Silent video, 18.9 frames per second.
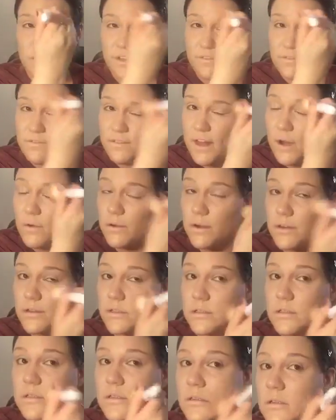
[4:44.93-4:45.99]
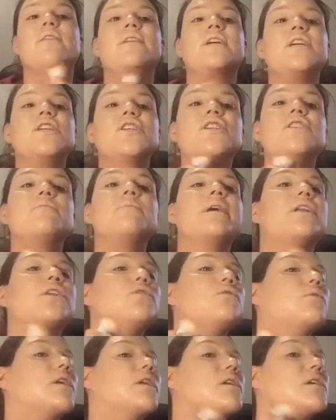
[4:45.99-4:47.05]
like flowers. Foundation, my
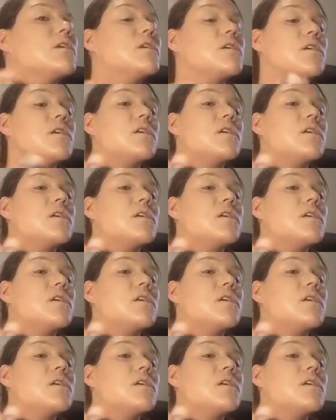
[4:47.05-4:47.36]
new one,